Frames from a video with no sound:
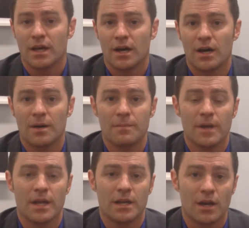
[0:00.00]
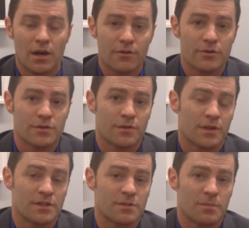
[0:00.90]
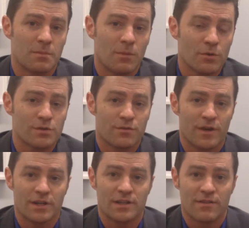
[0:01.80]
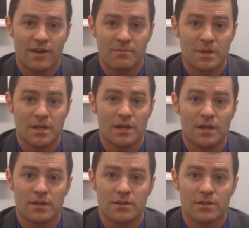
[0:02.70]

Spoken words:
And in others, the things that's been most effective have been